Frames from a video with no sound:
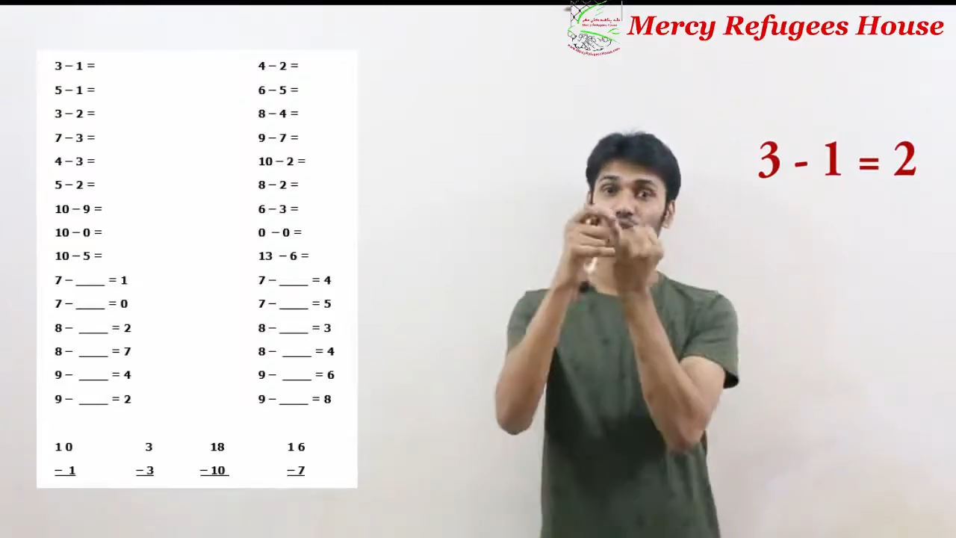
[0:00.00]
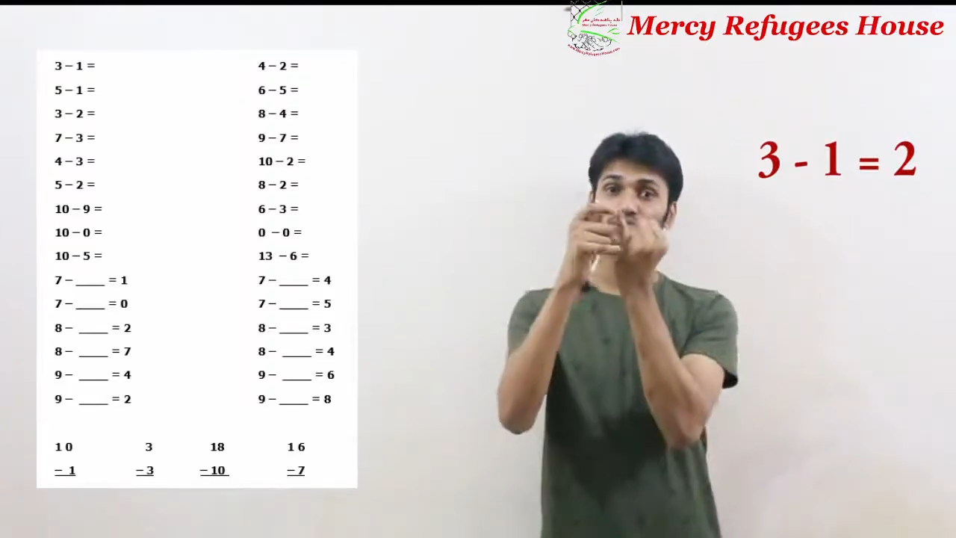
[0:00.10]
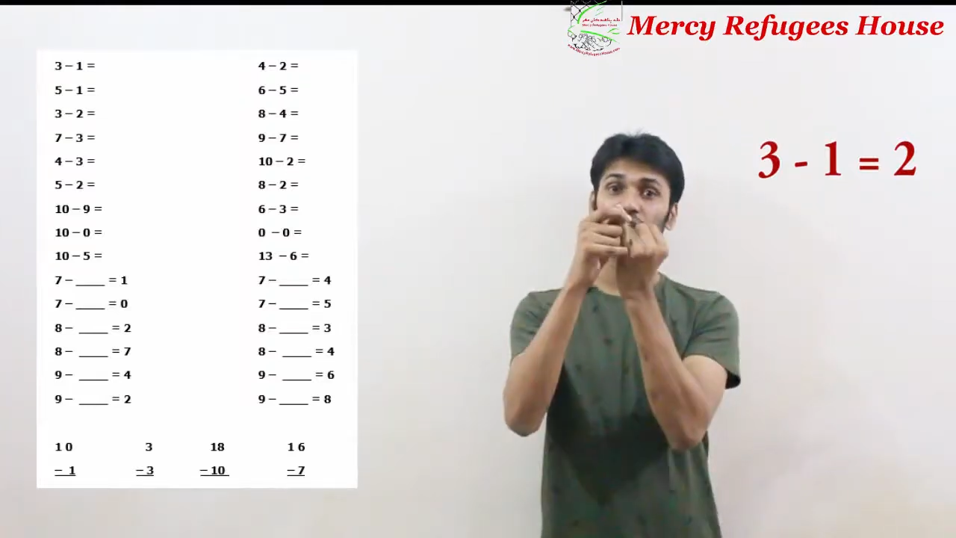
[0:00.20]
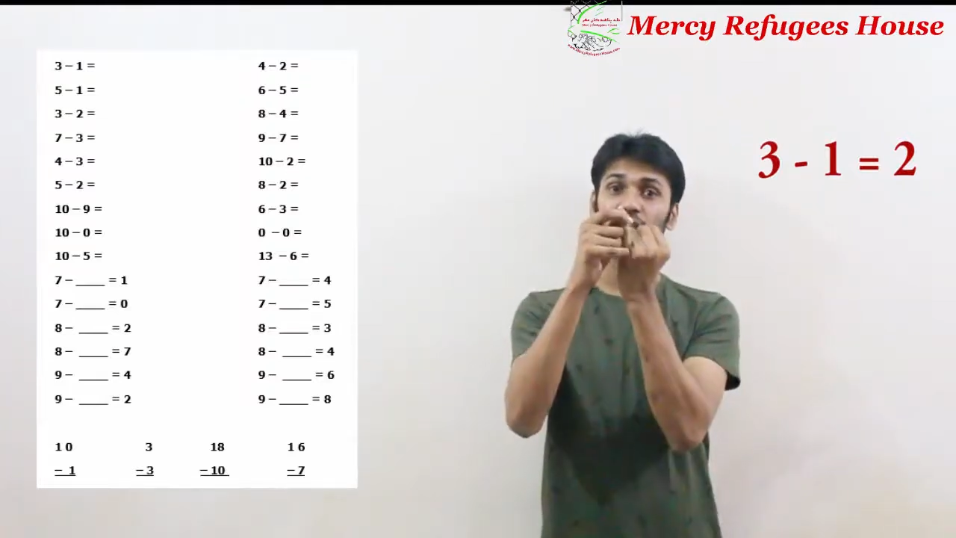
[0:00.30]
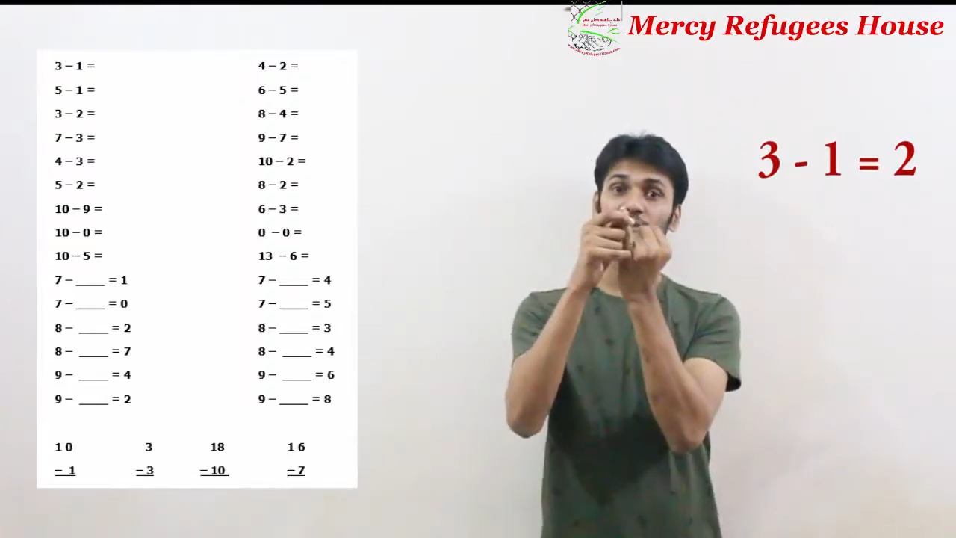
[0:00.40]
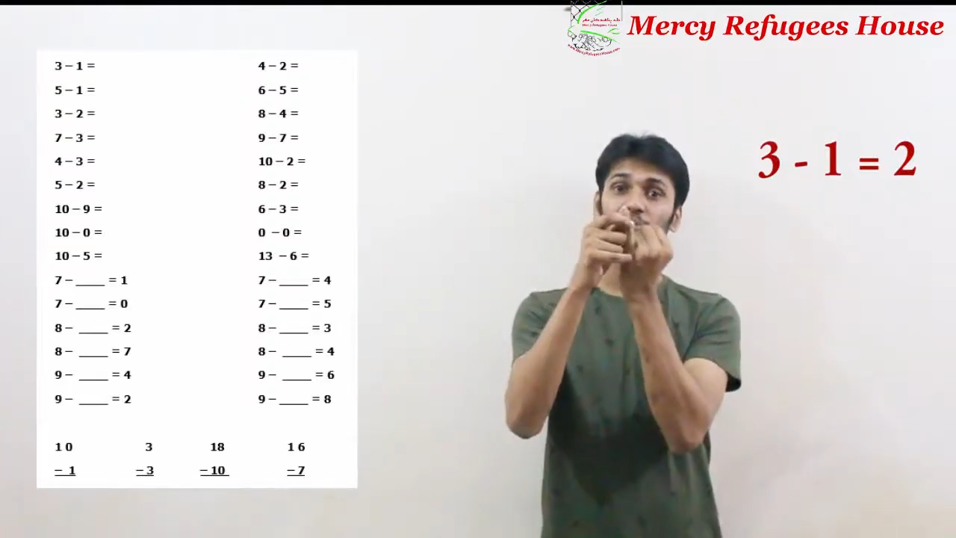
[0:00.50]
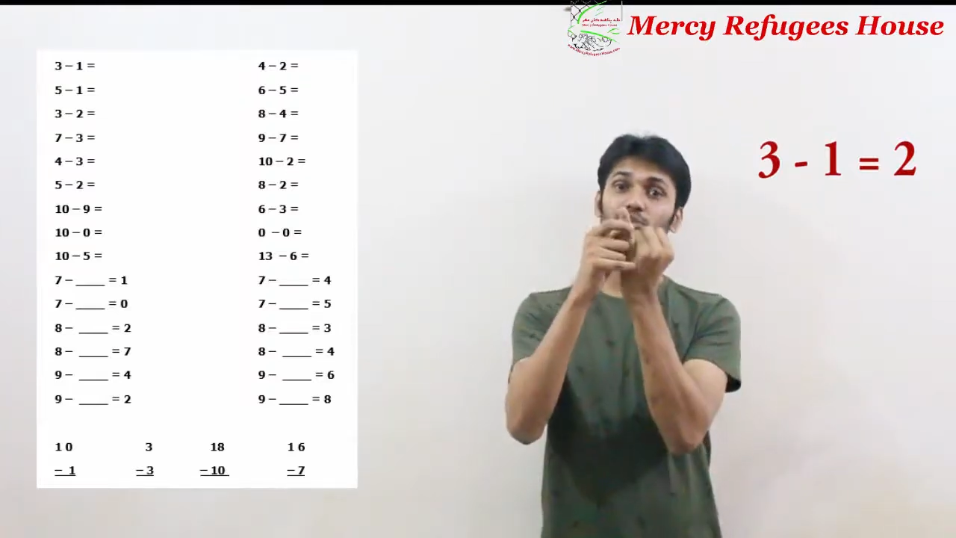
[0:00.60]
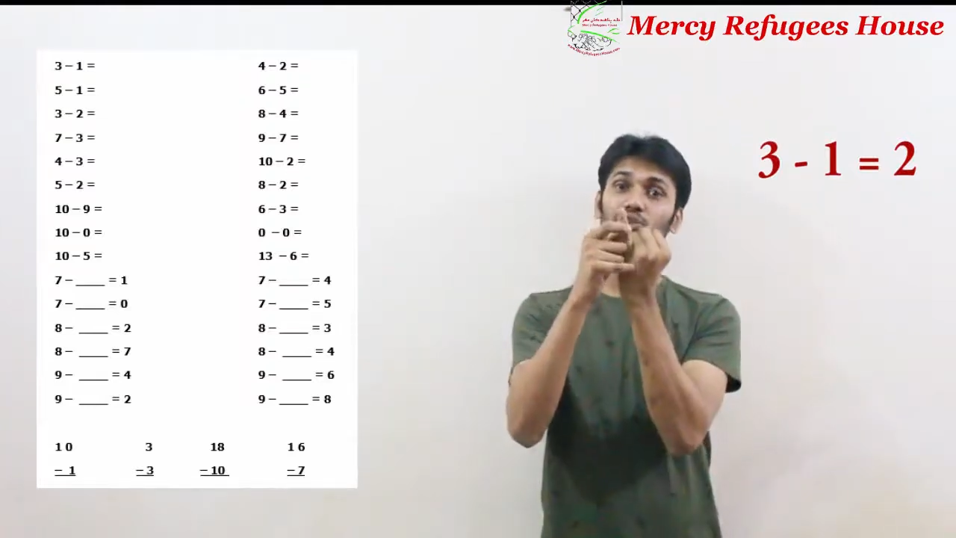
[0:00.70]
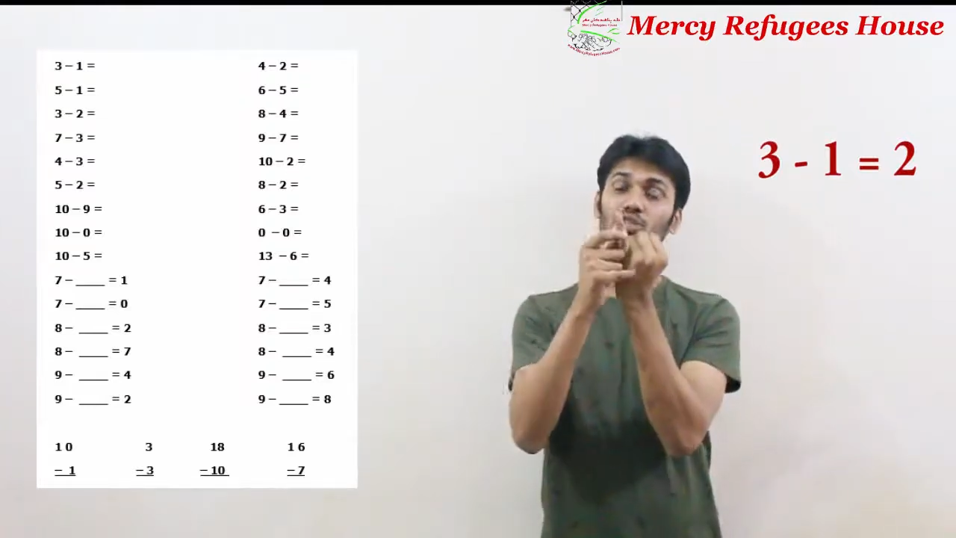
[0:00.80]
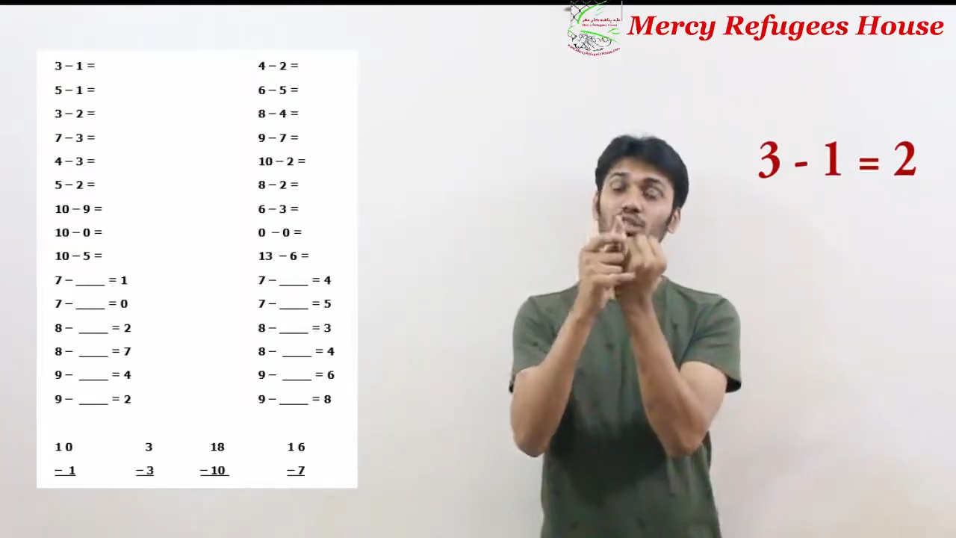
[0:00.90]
So 3, before